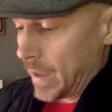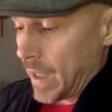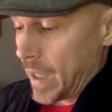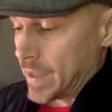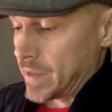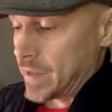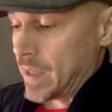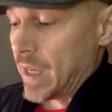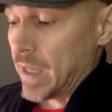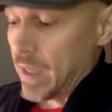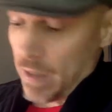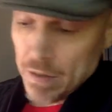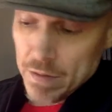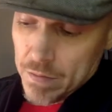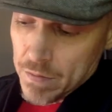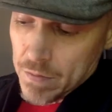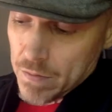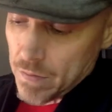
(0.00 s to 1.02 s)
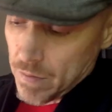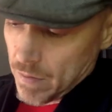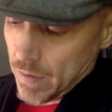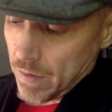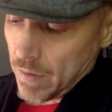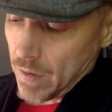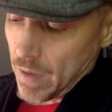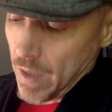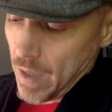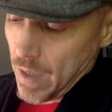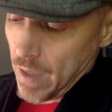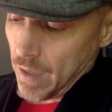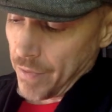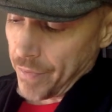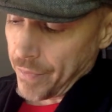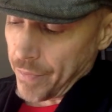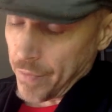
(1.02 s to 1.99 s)
I sing
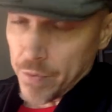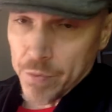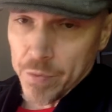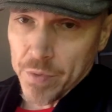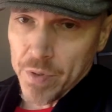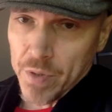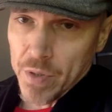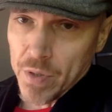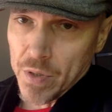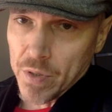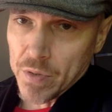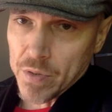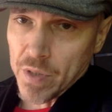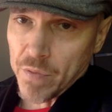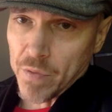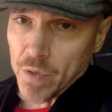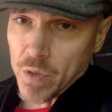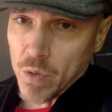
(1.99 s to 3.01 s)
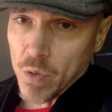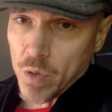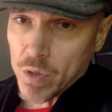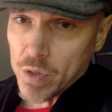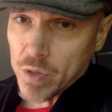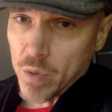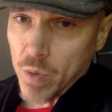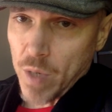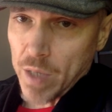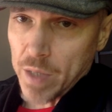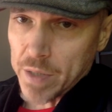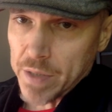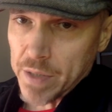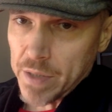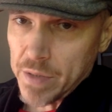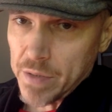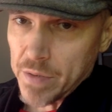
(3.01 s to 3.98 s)
through the different chord
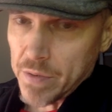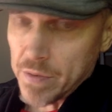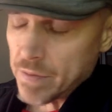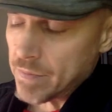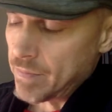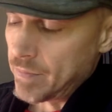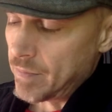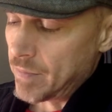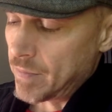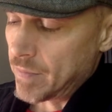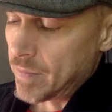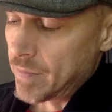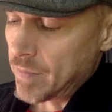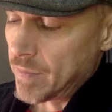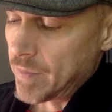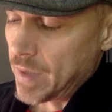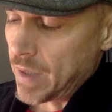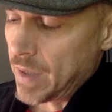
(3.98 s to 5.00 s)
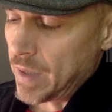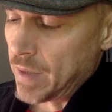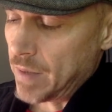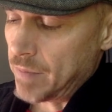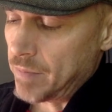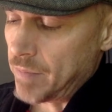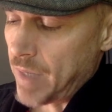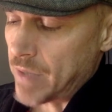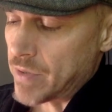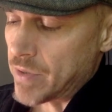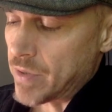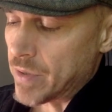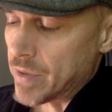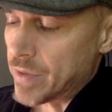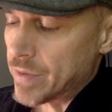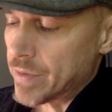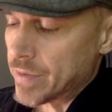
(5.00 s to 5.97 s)
qualities,
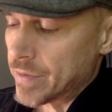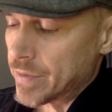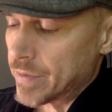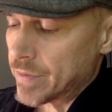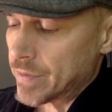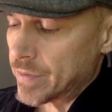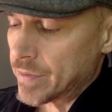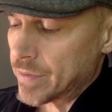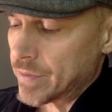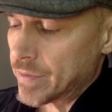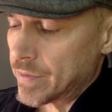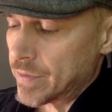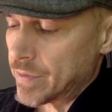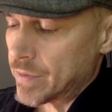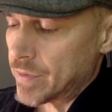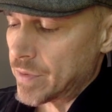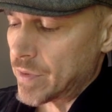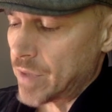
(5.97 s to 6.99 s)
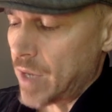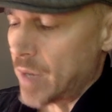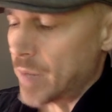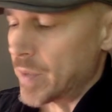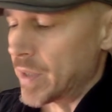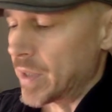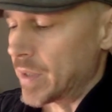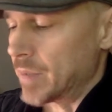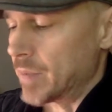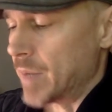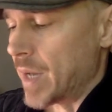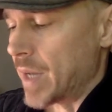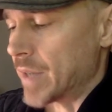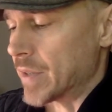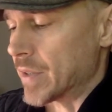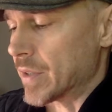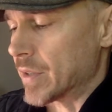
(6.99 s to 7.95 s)
major, dominant,
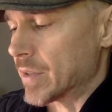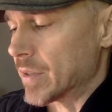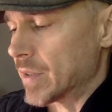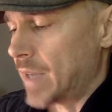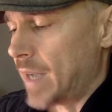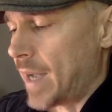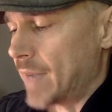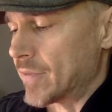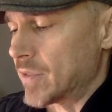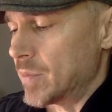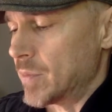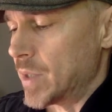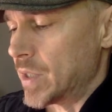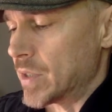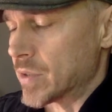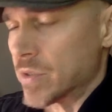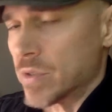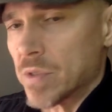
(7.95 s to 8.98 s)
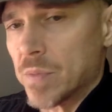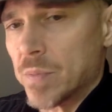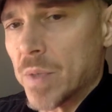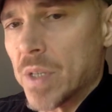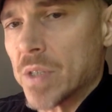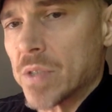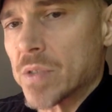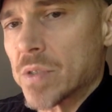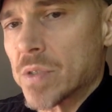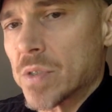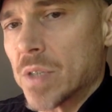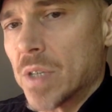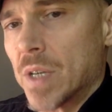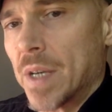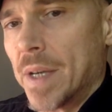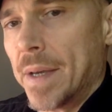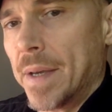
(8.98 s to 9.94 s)
minor, half diminished, and diminished.
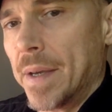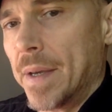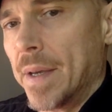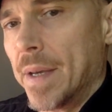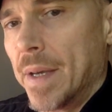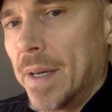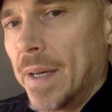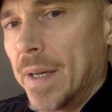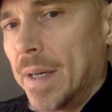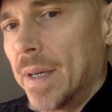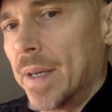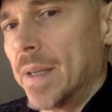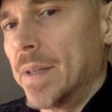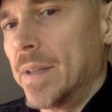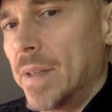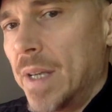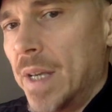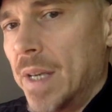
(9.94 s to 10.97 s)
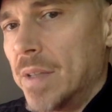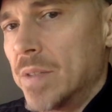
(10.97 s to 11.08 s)
And